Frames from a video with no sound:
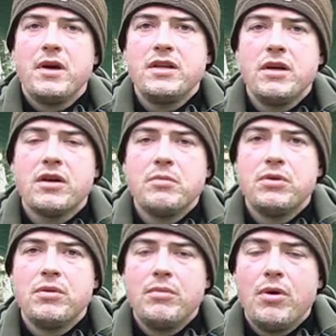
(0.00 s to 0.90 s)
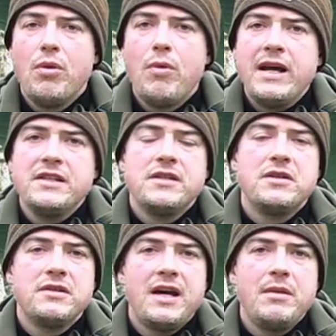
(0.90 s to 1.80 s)
but you could put more weight in
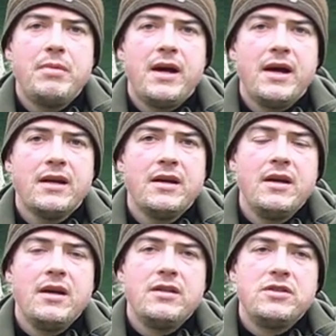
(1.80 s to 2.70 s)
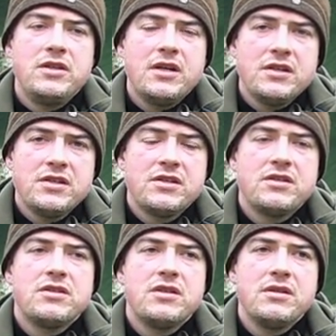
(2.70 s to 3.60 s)
your day pack
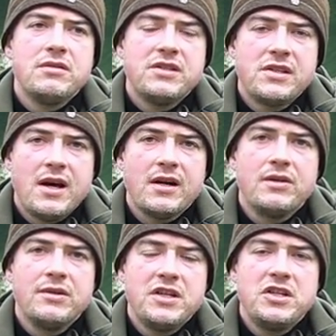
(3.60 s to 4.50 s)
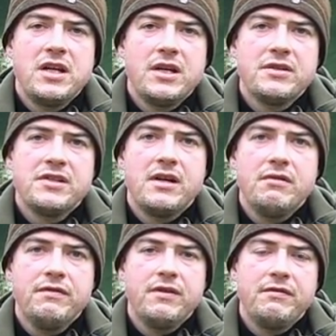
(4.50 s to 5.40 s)
just to start conditioning yourself